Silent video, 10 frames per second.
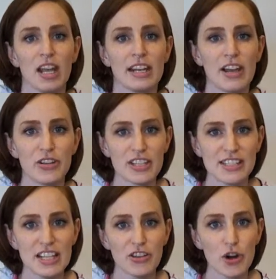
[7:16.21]
Now you can
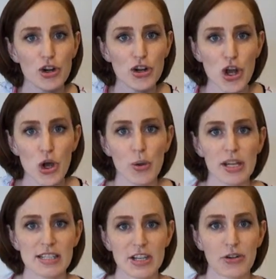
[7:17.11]
see there are no
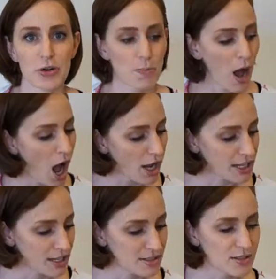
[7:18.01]
interior
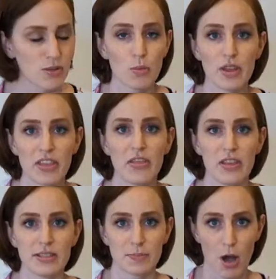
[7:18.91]
pockets within
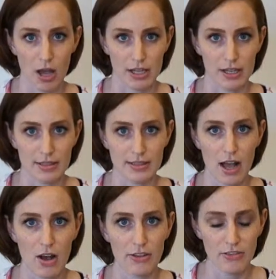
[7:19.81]
this pocket
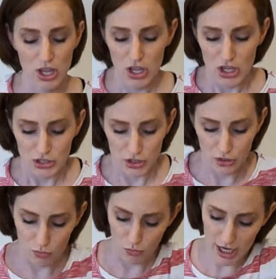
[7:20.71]
itself. So
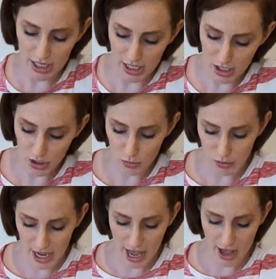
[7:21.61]
right here we
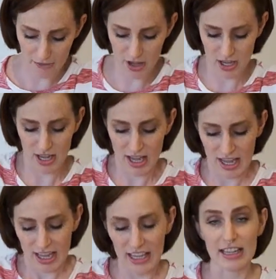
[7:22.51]

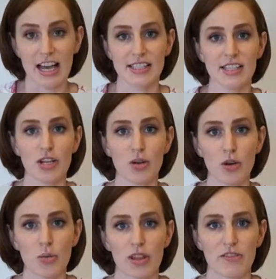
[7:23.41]
have elastic
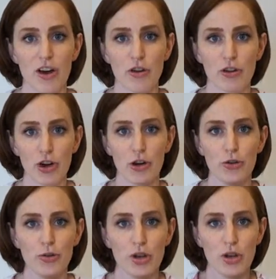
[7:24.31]
with Velcro
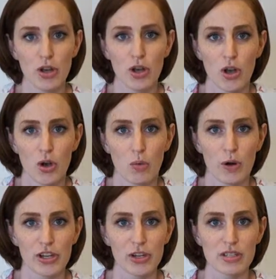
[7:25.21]
where
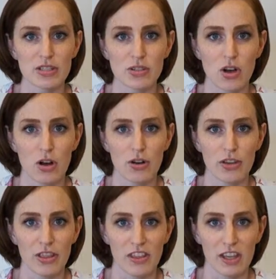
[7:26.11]
you install
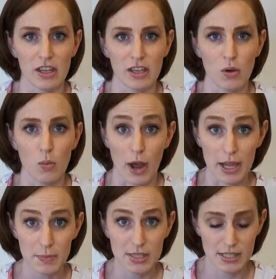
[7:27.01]
the
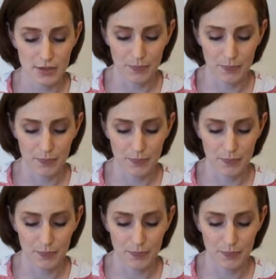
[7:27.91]
wipes.